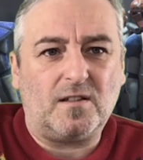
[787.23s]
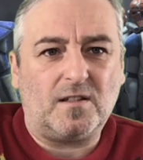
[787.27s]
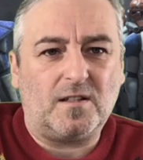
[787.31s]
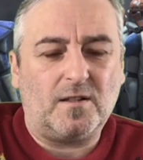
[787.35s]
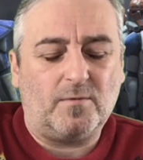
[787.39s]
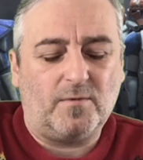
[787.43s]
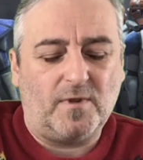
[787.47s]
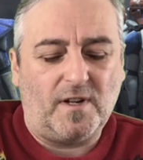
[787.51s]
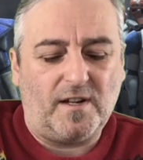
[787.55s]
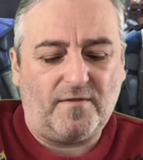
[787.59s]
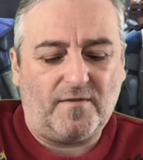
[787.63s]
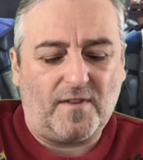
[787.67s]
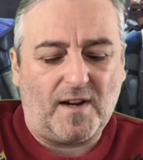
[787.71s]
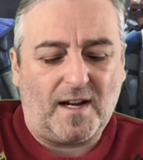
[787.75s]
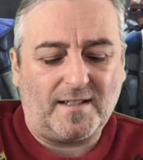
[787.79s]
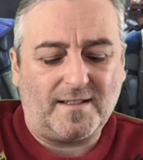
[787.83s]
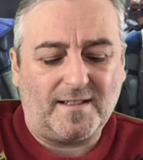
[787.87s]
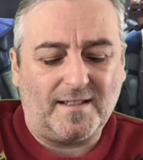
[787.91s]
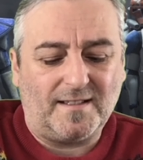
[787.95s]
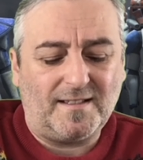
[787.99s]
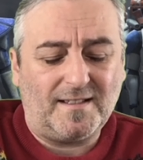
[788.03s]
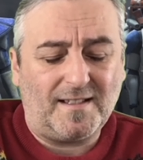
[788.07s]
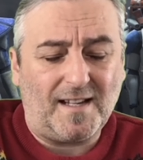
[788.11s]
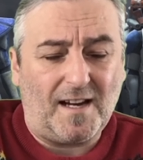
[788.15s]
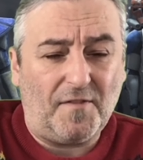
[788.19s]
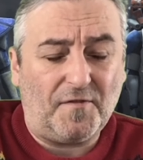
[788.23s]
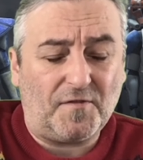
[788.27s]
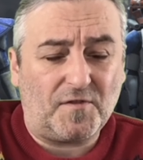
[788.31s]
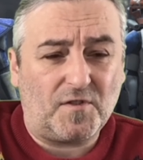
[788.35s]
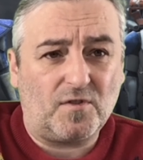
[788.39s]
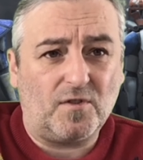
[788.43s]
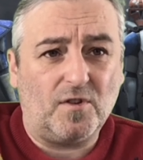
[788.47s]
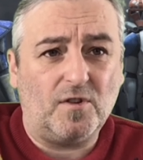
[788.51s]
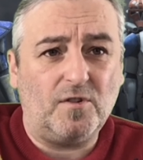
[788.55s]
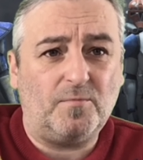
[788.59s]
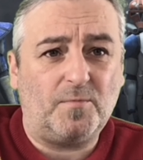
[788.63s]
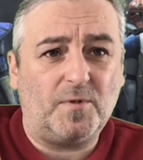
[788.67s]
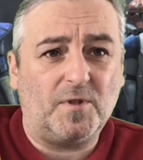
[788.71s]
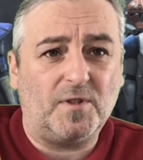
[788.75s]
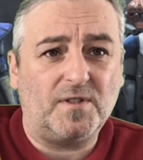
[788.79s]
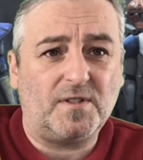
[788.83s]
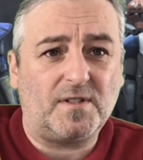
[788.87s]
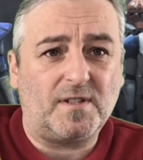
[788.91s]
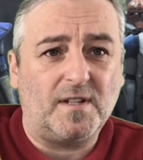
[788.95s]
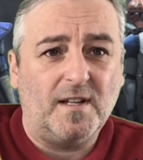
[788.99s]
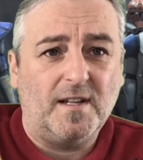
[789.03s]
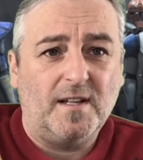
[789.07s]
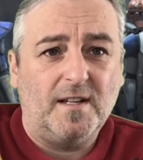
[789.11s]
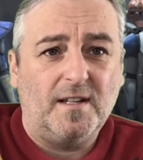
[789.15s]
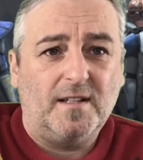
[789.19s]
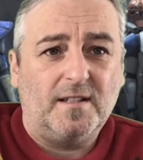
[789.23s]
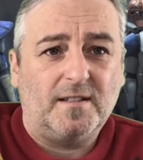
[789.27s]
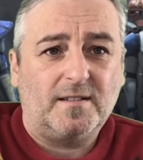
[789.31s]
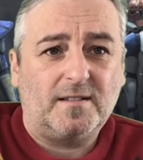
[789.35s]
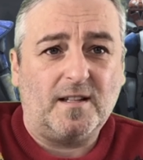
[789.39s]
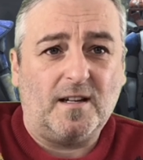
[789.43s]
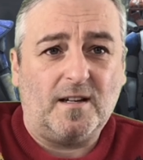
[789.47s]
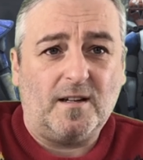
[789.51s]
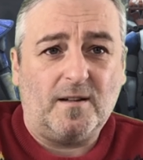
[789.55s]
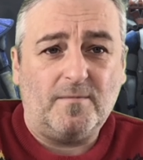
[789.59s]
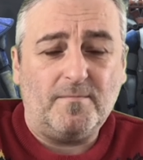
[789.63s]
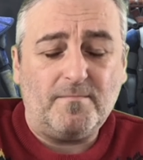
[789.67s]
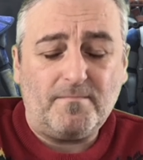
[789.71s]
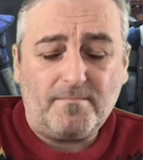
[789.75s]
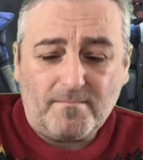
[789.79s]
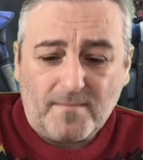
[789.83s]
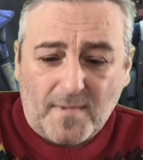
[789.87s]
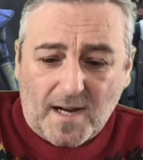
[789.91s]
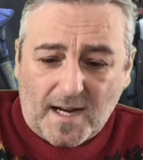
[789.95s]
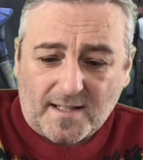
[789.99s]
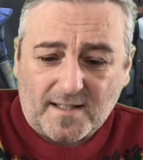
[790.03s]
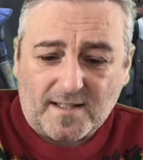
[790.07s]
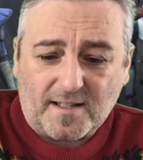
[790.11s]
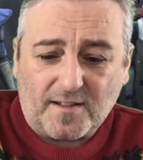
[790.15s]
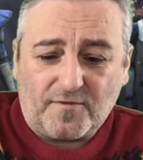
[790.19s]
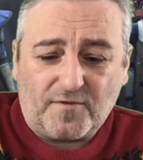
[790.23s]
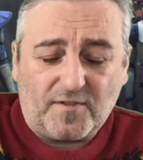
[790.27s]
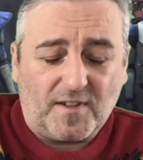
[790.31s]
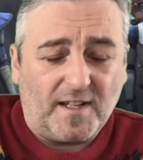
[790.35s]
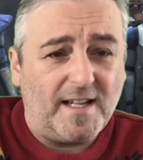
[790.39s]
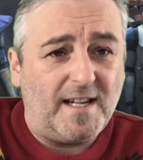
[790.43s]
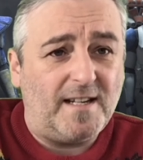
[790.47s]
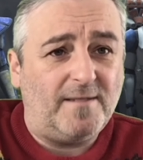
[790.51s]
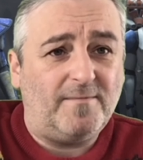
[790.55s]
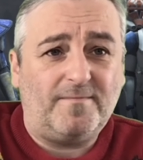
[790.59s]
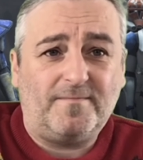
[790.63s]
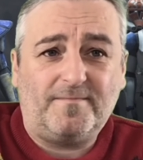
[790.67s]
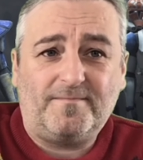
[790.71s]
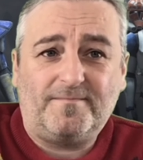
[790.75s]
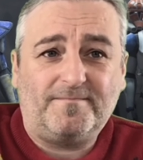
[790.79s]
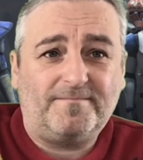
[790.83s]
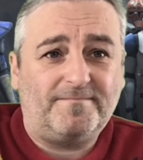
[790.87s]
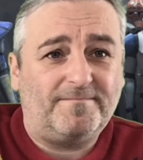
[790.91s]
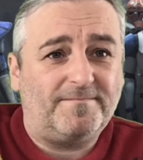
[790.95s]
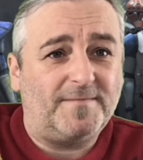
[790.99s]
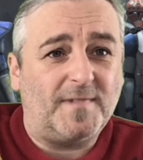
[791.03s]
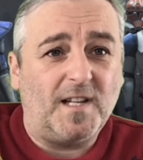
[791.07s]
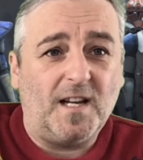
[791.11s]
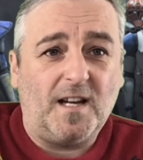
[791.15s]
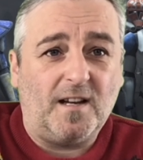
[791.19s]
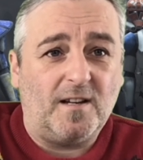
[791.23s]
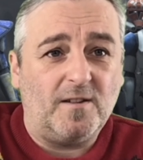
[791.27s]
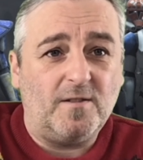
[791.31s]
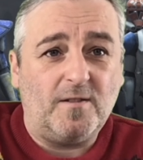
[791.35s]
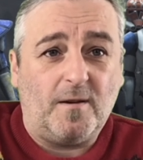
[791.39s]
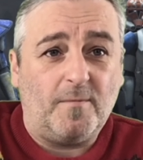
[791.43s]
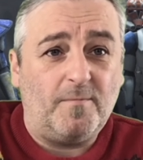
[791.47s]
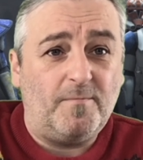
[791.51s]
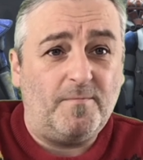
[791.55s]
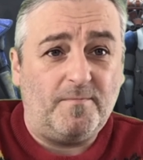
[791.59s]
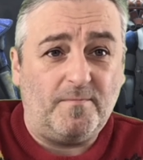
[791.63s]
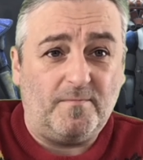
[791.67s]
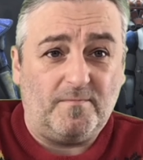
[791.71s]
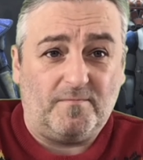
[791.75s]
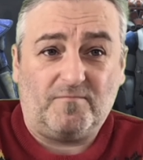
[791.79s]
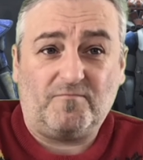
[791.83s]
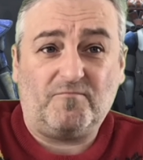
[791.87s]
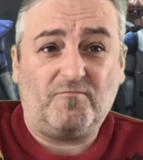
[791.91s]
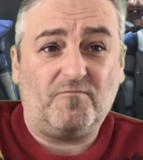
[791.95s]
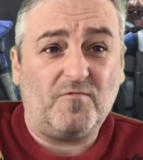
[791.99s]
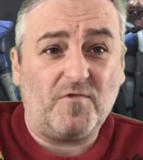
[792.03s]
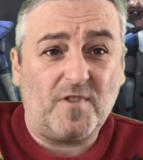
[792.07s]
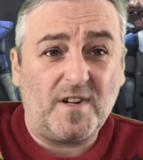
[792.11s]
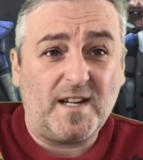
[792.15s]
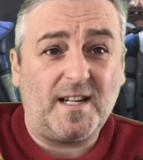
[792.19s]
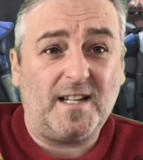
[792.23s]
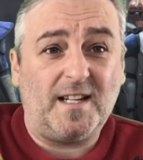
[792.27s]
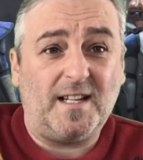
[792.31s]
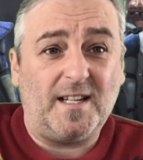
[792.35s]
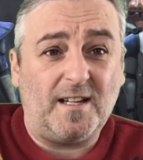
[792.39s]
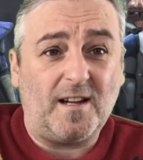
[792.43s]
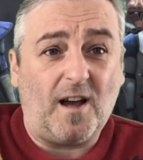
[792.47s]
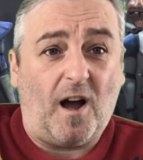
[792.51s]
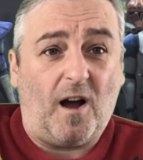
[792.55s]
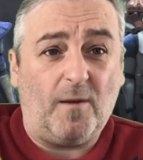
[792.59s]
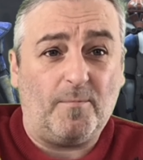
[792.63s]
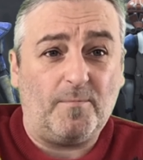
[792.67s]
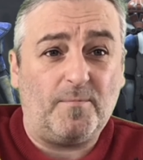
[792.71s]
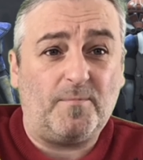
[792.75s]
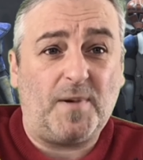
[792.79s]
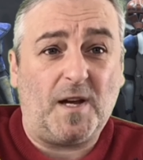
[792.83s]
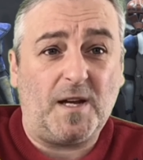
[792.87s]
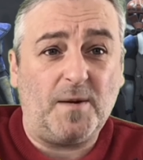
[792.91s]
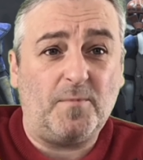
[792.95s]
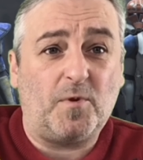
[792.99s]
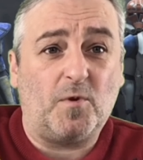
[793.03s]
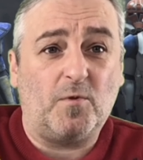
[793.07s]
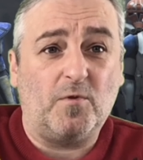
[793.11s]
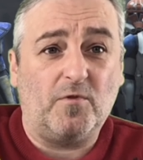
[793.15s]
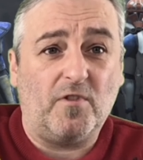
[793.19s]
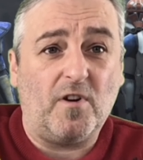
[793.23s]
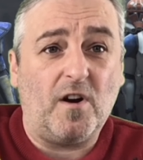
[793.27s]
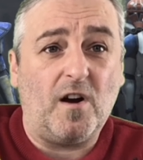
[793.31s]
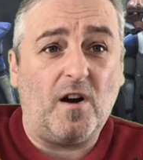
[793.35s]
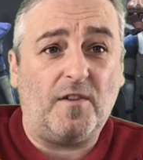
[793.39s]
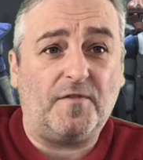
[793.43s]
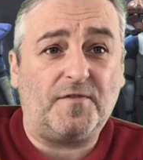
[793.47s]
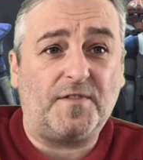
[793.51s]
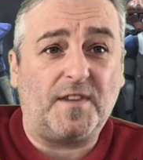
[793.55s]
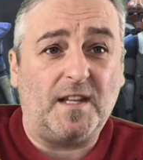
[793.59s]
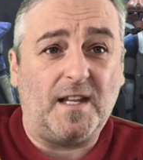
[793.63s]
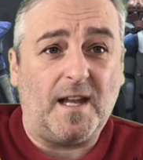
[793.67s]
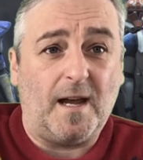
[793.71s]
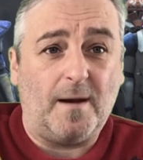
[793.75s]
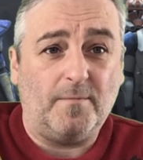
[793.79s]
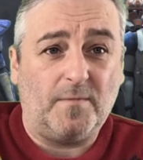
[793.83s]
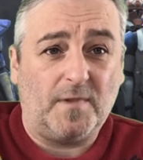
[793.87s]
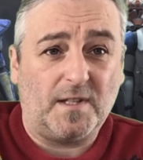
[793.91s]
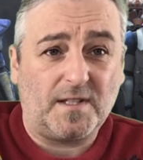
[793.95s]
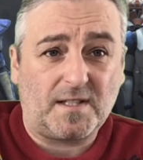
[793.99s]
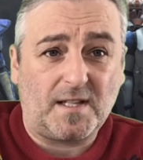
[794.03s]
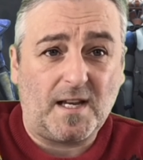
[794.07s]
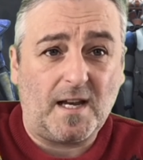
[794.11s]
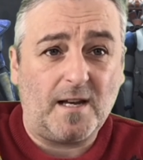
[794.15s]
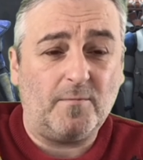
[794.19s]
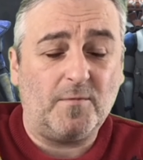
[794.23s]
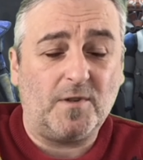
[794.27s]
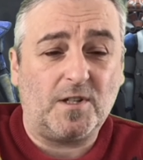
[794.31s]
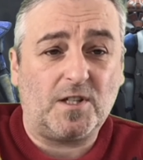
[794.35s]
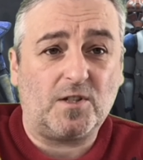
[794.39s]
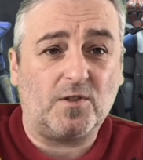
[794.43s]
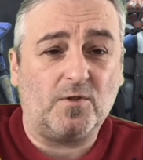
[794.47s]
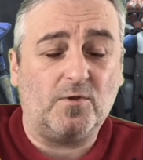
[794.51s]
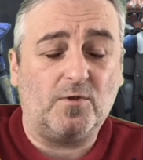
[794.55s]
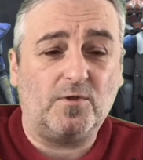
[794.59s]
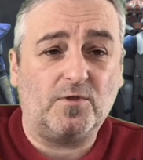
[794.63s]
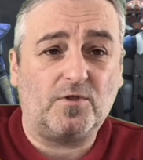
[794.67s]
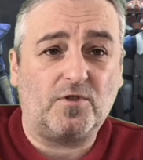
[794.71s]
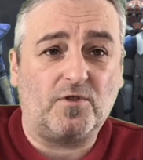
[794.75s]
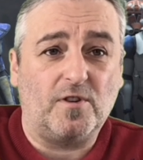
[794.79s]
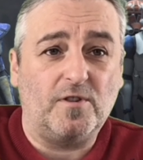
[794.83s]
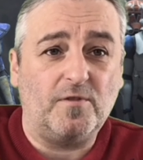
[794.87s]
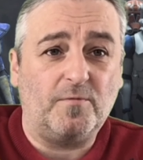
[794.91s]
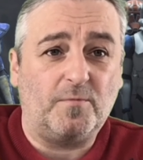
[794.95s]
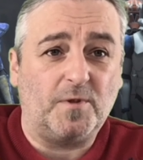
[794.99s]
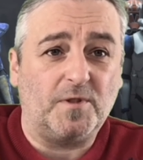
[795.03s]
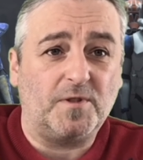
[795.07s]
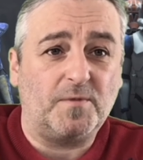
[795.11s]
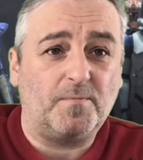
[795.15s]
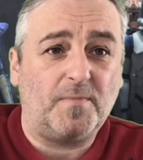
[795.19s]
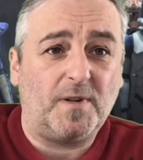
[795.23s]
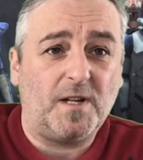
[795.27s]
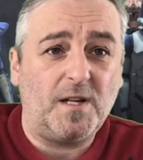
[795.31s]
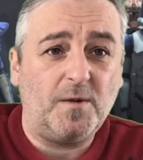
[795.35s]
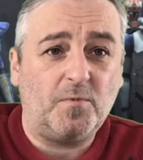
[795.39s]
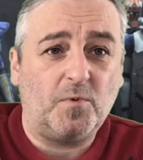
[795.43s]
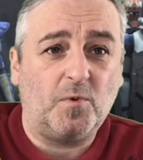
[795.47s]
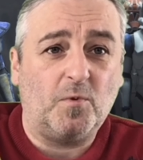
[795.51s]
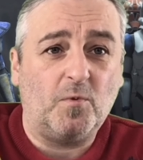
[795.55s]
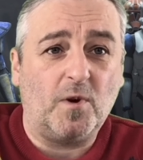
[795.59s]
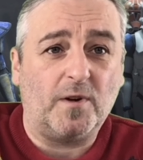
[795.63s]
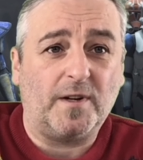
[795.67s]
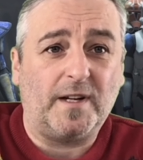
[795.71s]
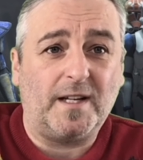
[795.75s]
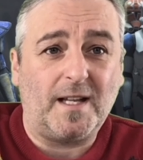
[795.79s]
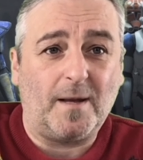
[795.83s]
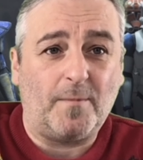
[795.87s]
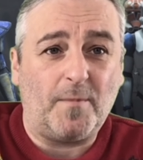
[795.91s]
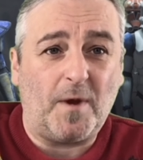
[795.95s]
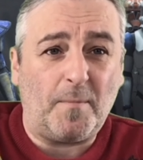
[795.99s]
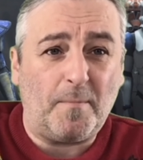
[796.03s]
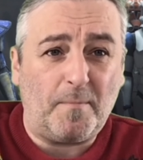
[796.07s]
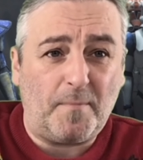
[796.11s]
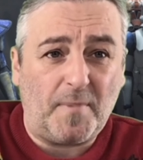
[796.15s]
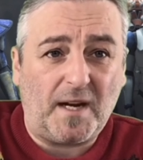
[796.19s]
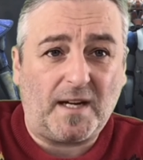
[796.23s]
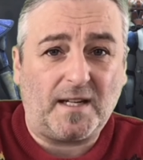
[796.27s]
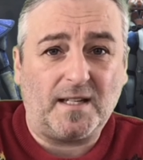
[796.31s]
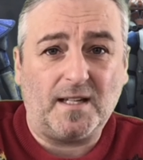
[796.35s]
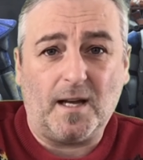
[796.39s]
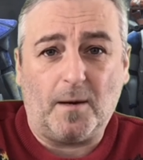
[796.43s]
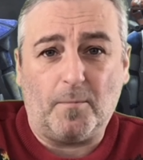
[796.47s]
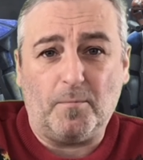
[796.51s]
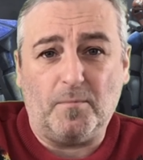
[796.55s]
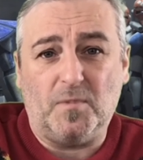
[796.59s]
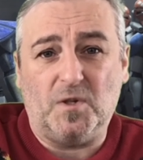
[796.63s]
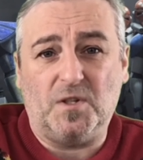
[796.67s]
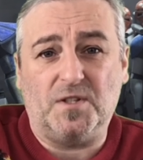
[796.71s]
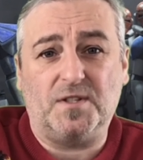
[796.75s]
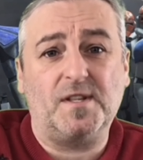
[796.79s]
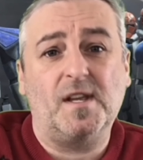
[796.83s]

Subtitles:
We've had the Death Troopers that are massively, really people were after them. The same with Shore Troopers. People wanted them in big numbers.